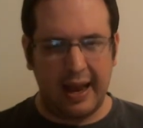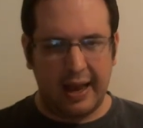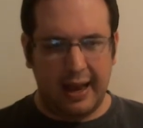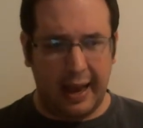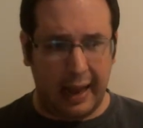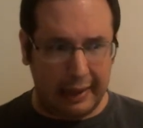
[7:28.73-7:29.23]

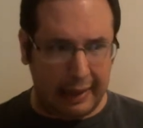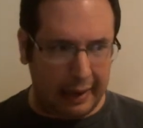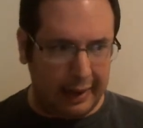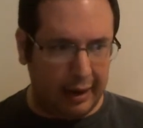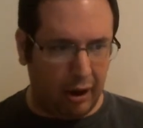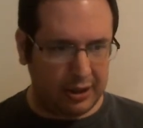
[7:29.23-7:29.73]
And then
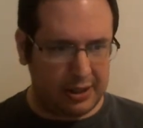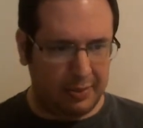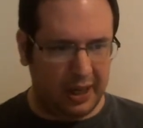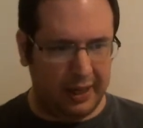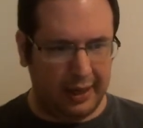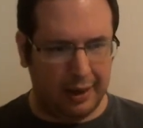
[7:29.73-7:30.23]
he
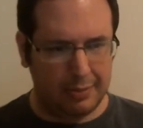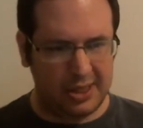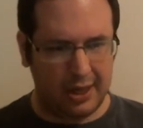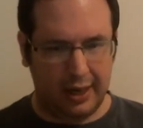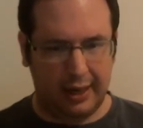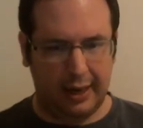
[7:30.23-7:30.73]
ultimately comes to
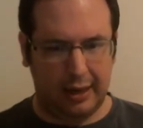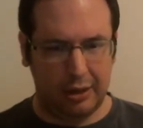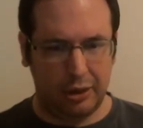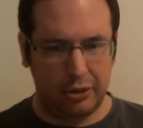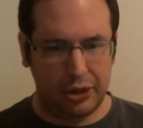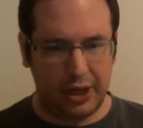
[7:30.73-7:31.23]
the
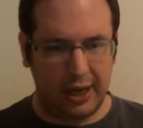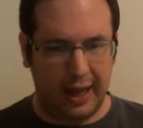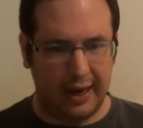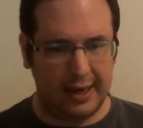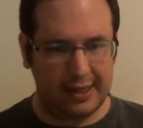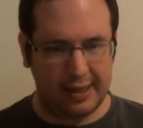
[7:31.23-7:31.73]
conclusion that
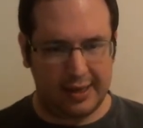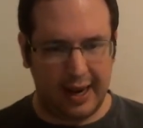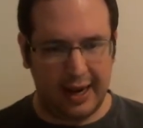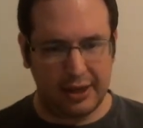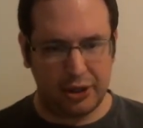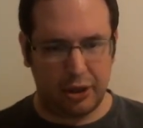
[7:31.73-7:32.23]
he's a
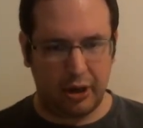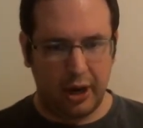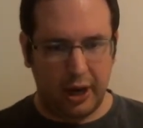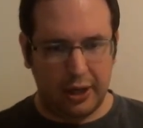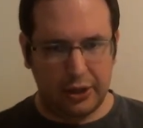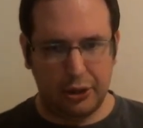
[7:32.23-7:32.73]
danger
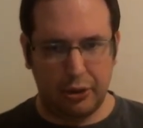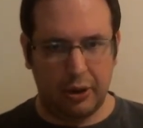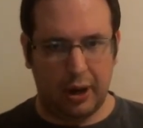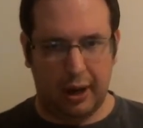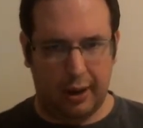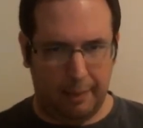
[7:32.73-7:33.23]
to
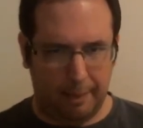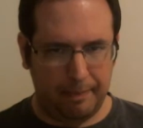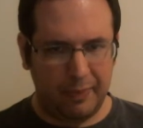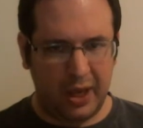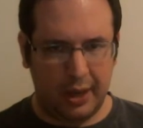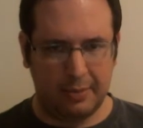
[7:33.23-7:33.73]
um,
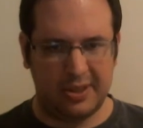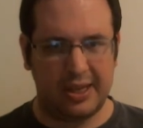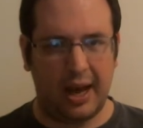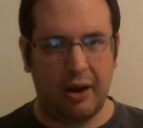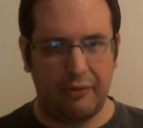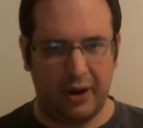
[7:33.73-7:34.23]

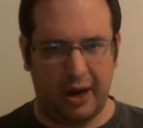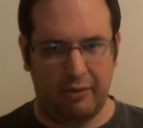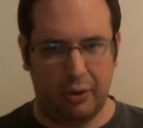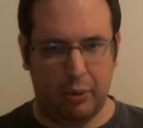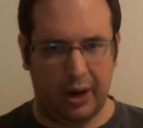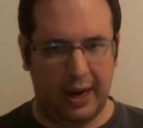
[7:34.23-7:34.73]
himself and
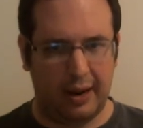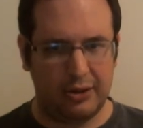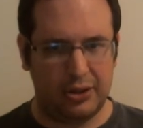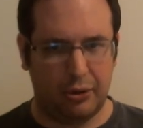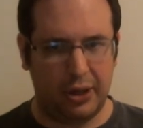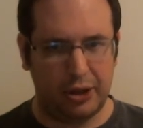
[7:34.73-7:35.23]
everyone else,
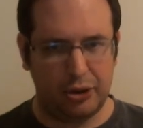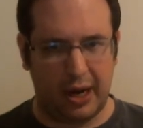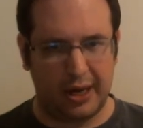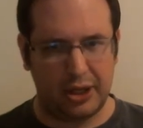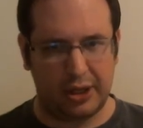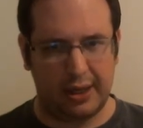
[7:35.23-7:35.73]
so he
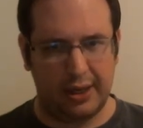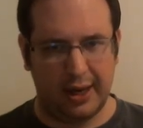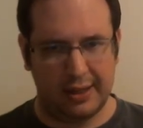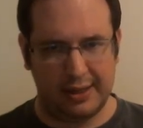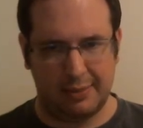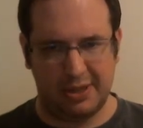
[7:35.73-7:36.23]
tragically
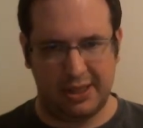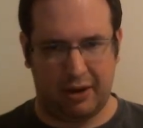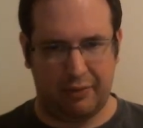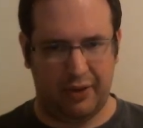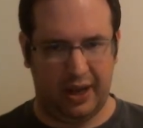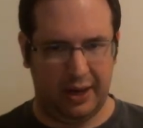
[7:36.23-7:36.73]
does himself
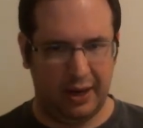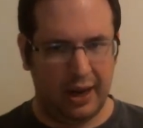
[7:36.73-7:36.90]
in.